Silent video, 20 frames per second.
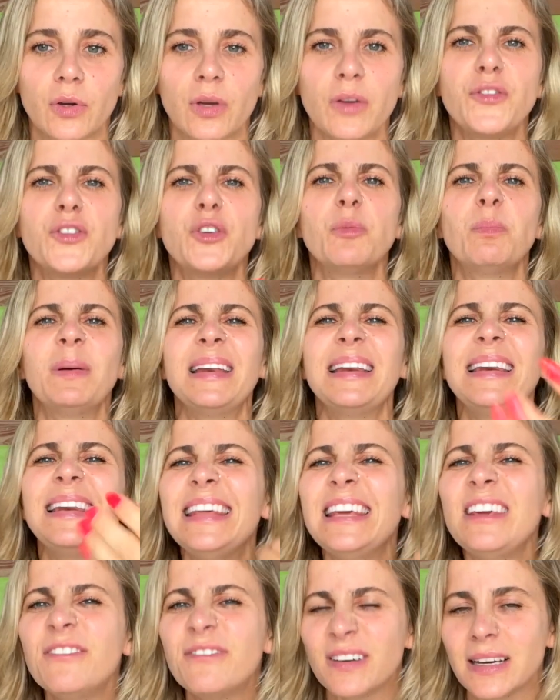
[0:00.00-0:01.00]
if you
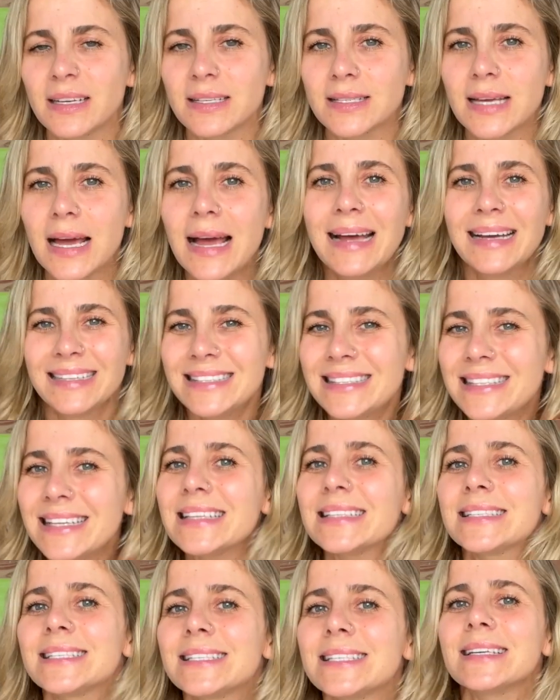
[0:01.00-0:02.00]
believe it,
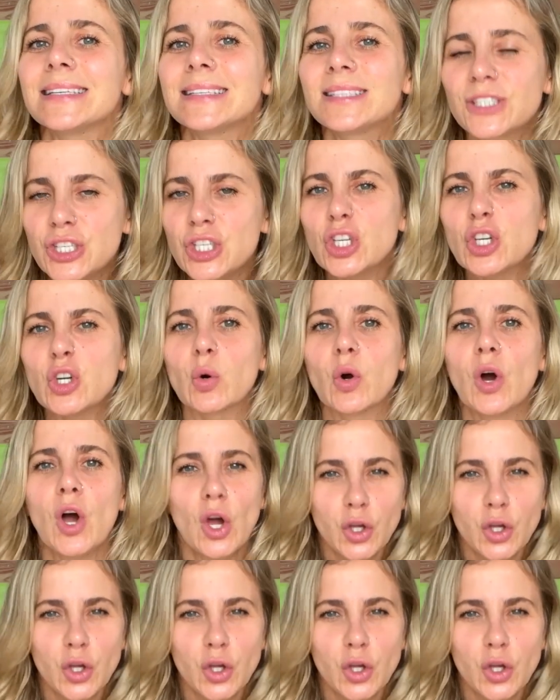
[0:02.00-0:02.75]
this is you.